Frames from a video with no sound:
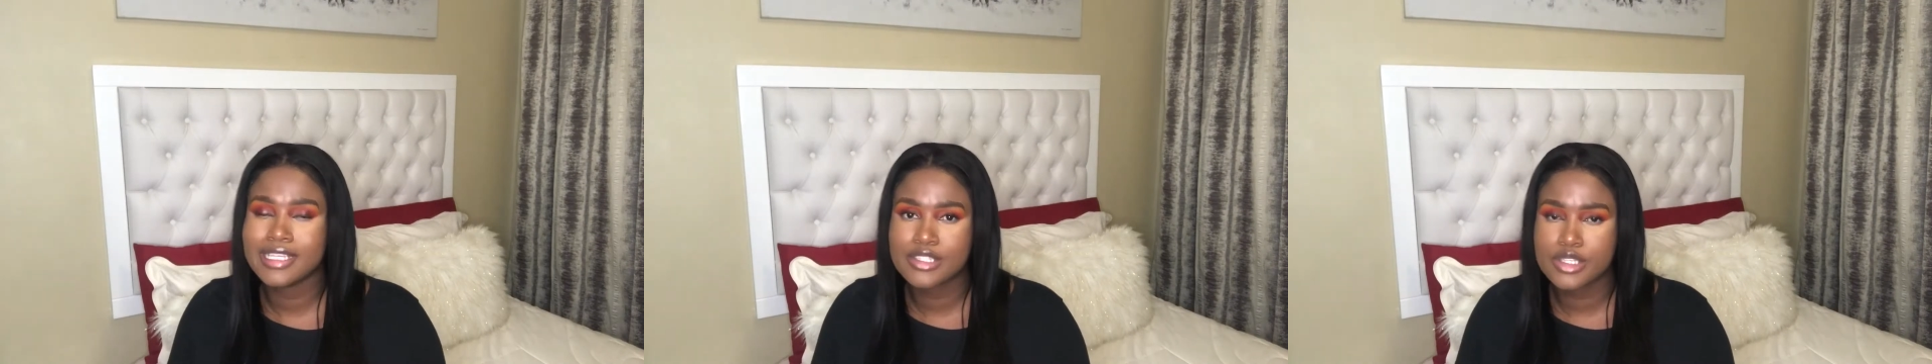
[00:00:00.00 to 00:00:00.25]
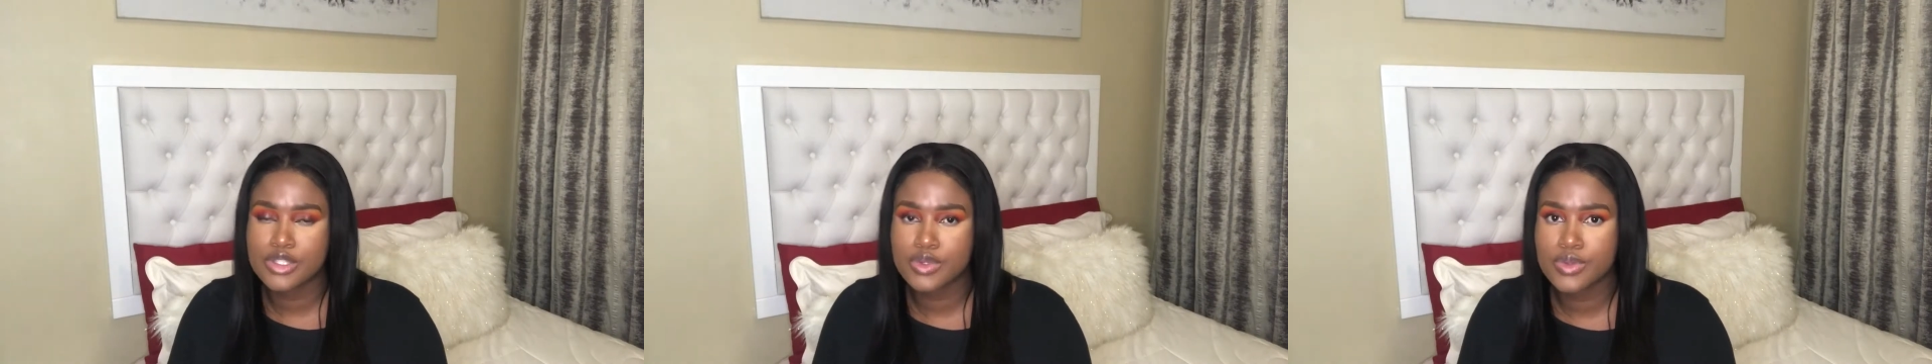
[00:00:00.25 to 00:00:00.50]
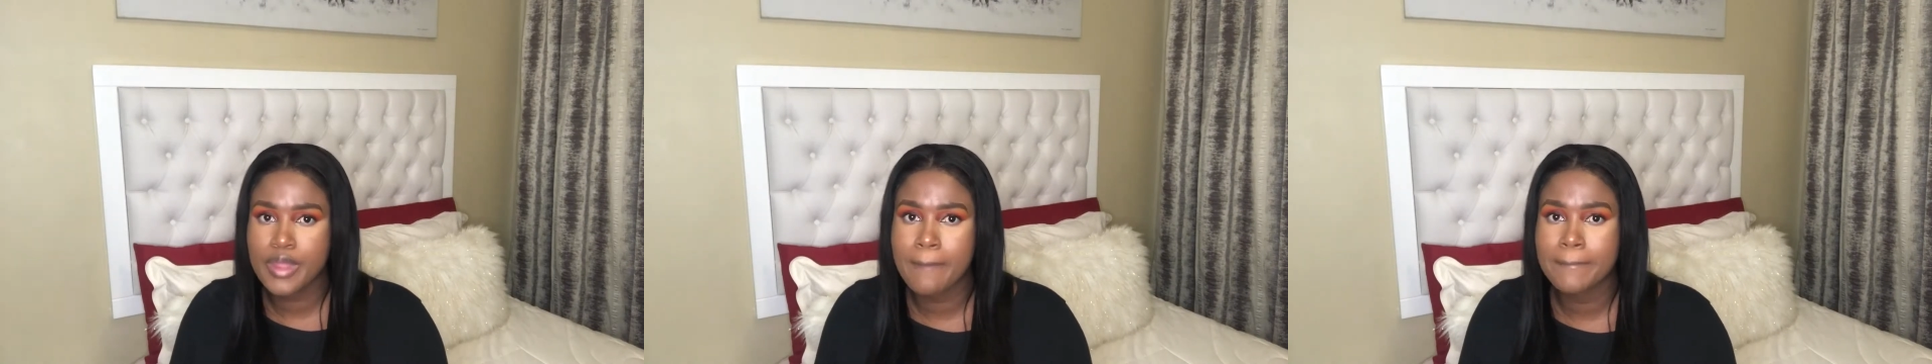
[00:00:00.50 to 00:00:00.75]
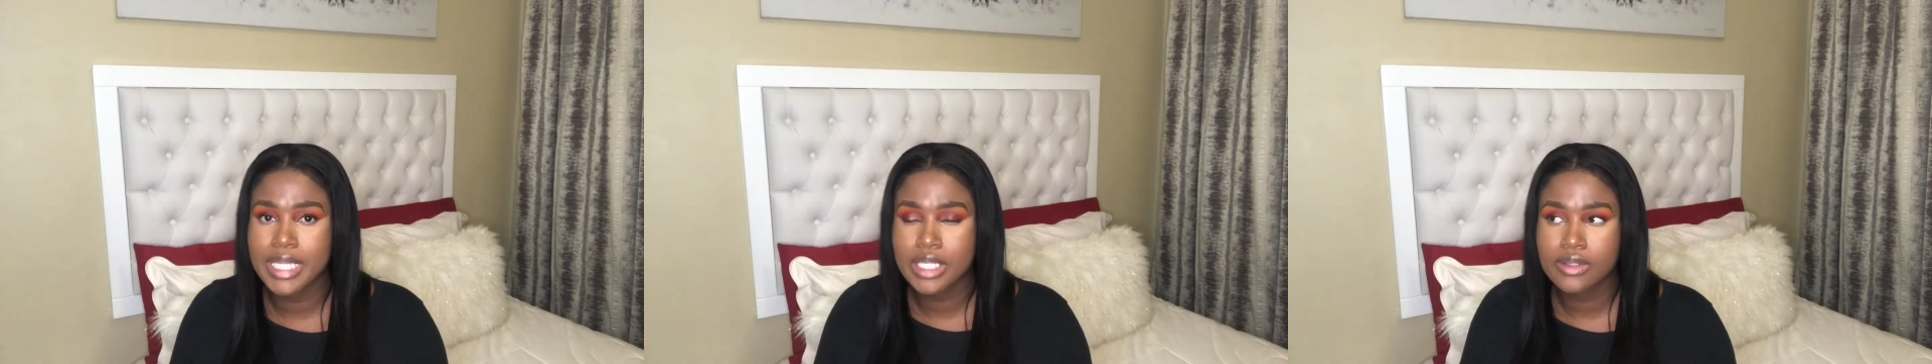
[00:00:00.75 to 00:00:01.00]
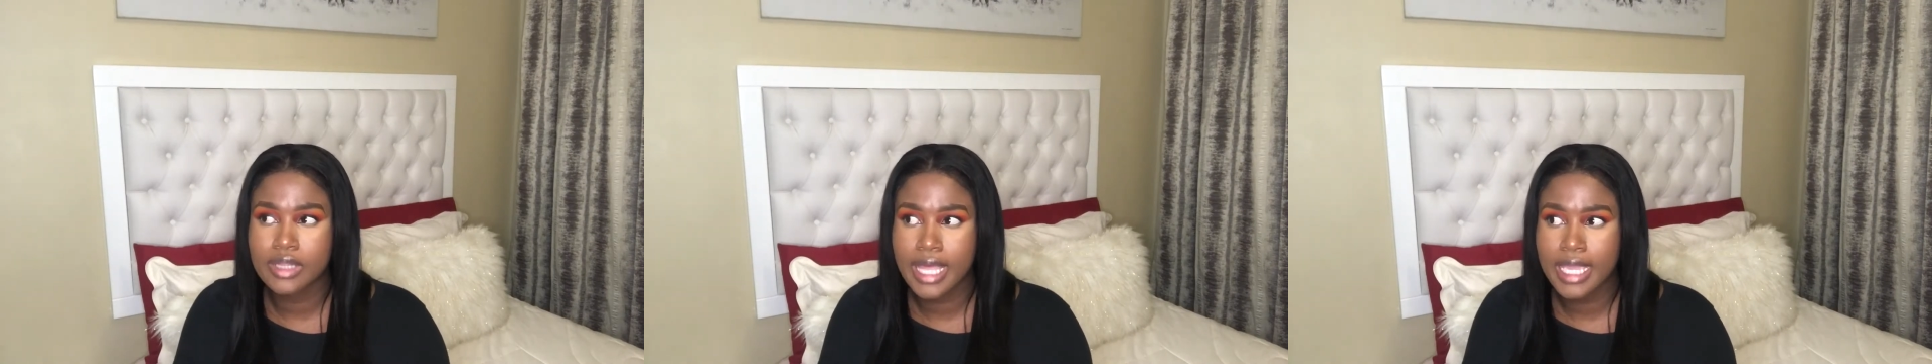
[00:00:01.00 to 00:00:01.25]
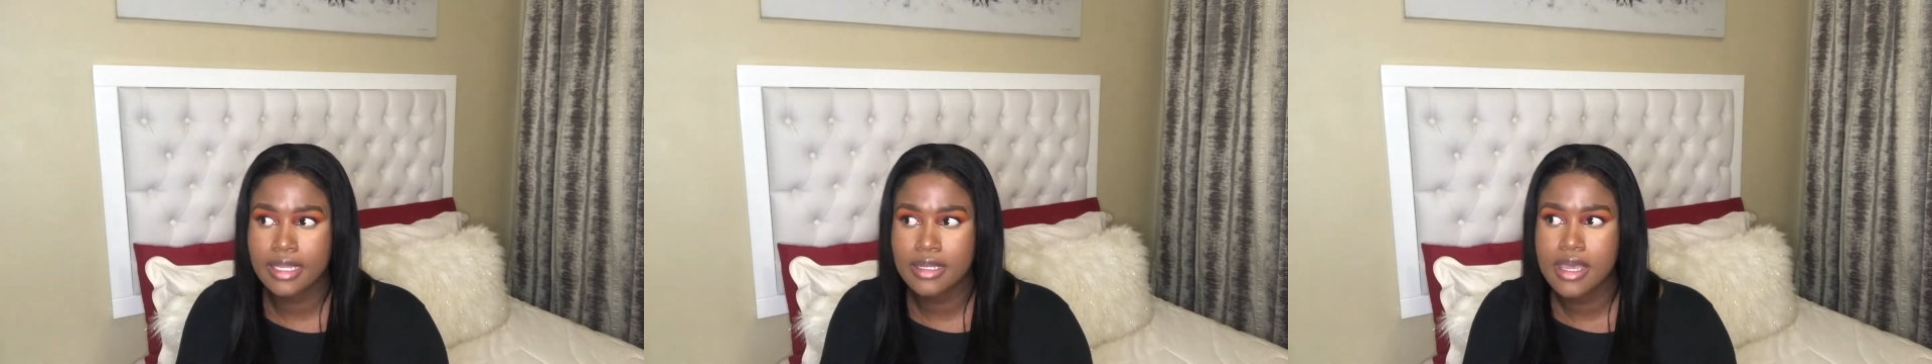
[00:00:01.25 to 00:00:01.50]
letter to the medical
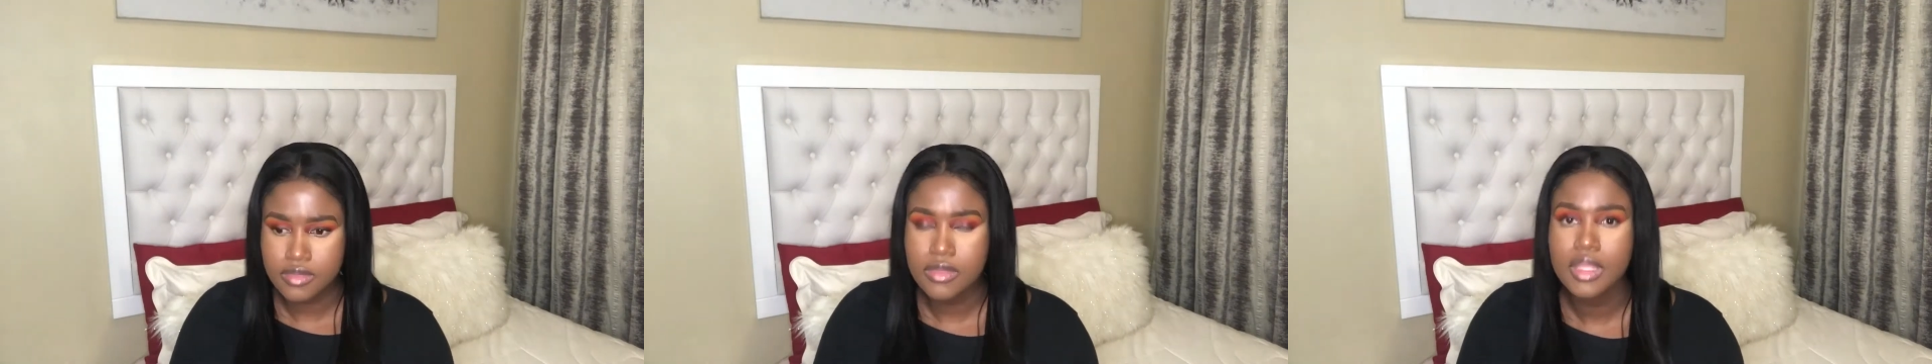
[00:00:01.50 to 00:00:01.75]
aid.